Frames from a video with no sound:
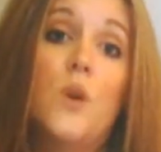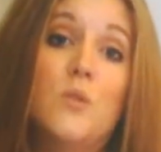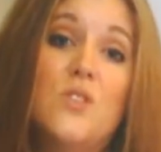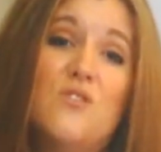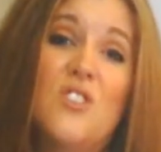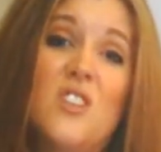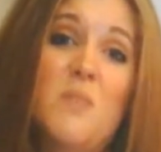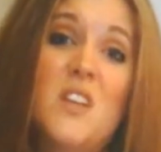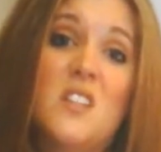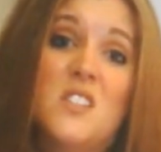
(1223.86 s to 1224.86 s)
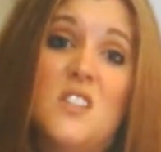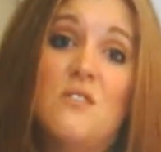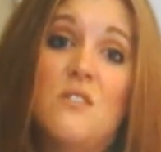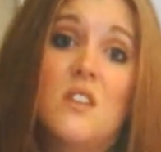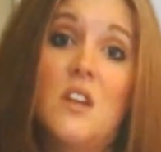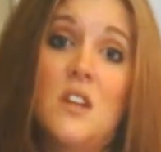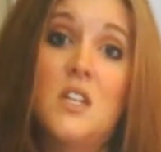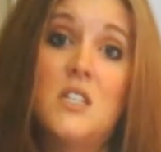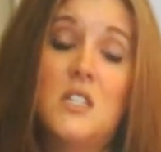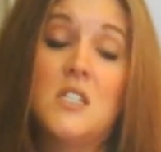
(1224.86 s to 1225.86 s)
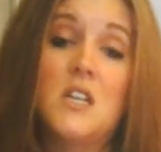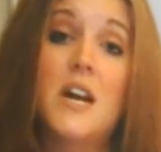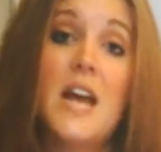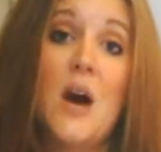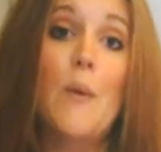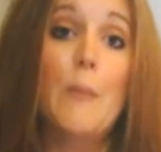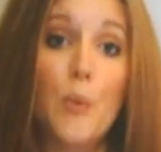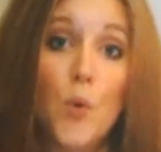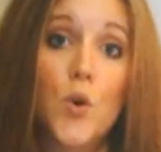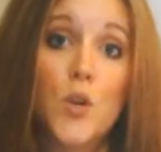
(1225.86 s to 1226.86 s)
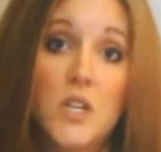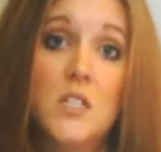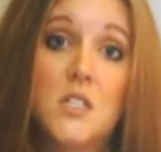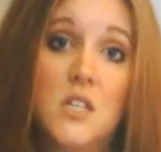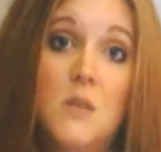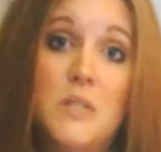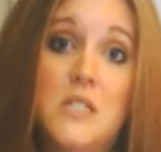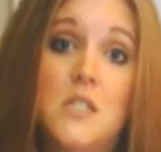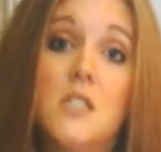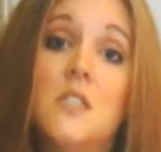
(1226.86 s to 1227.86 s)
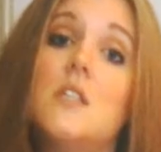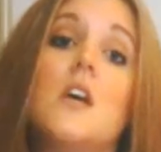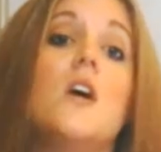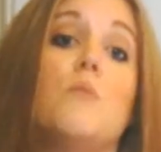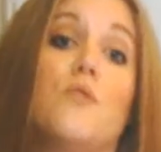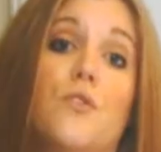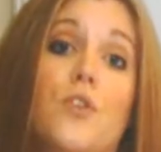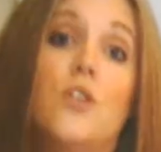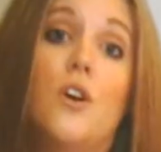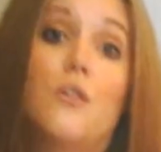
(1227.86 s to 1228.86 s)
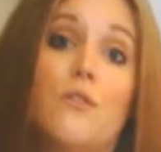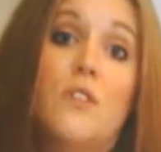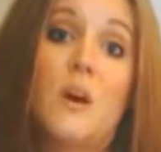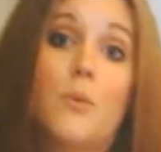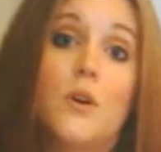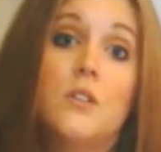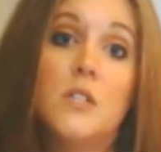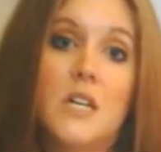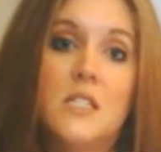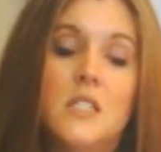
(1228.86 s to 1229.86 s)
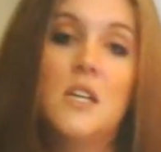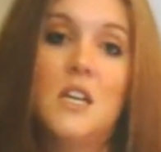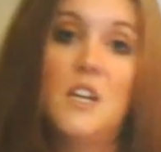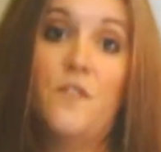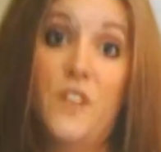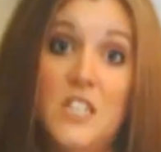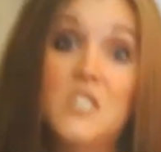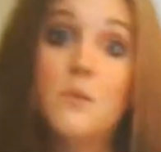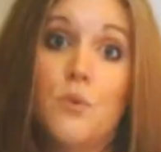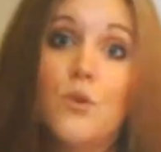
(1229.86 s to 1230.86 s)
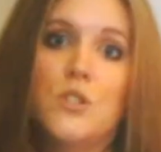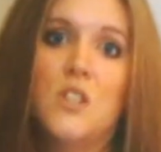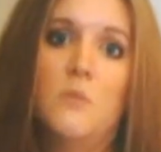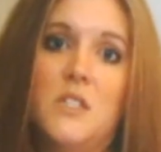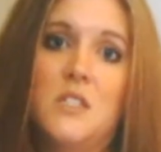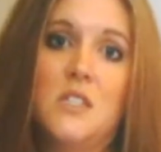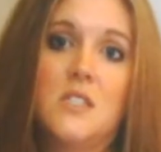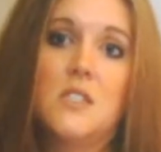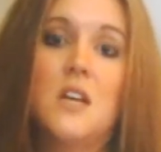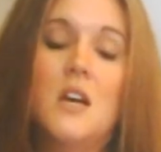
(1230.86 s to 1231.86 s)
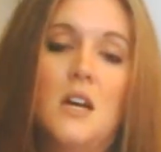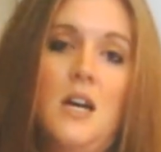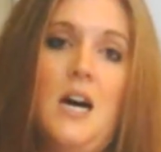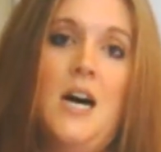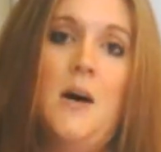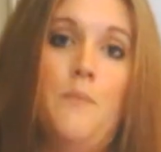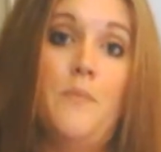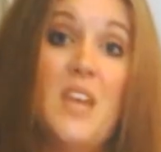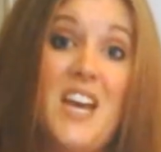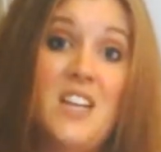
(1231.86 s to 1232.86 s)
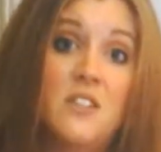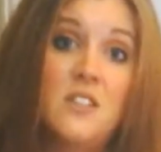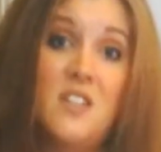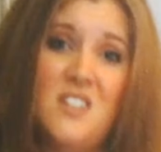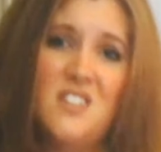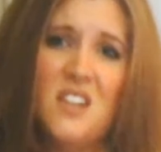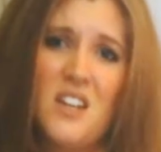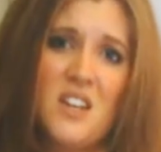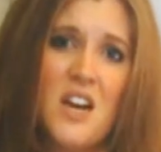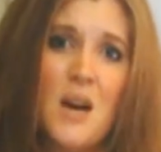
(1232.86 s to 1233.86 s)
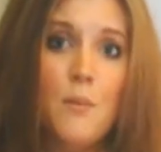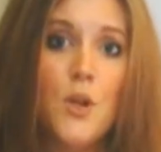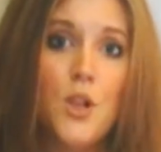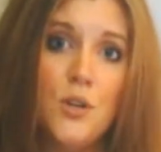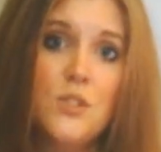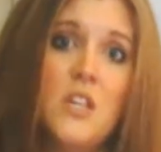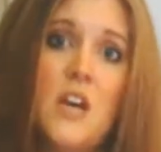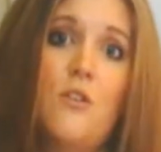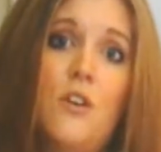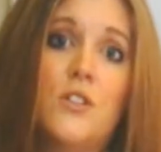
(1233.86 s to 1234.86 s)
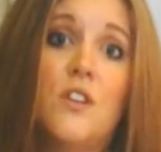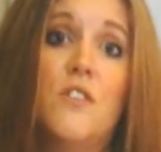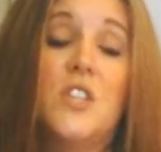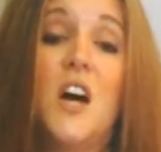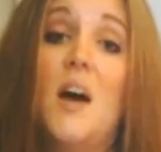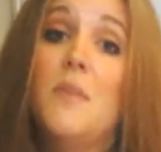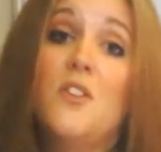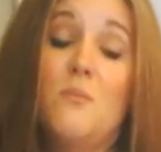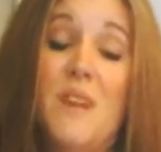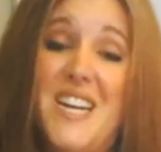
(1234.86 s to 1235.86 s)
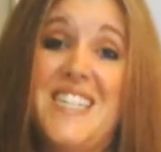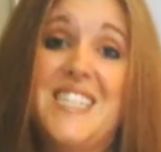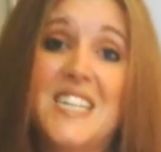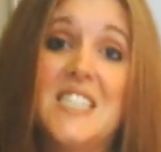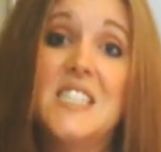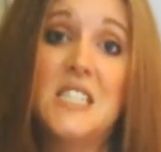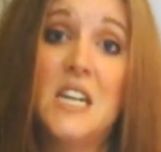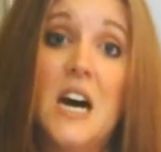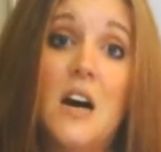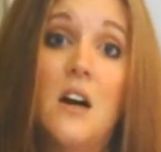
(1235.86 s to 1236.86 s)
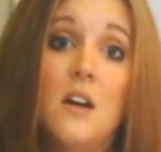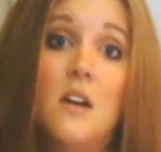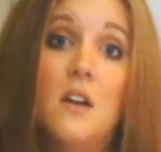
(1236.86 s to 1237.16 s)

we would strongly be considering that you need to decide how important it is to your business before you go through that process. If it is important to your business and it's going to come close to that crossover time, then you may need to consider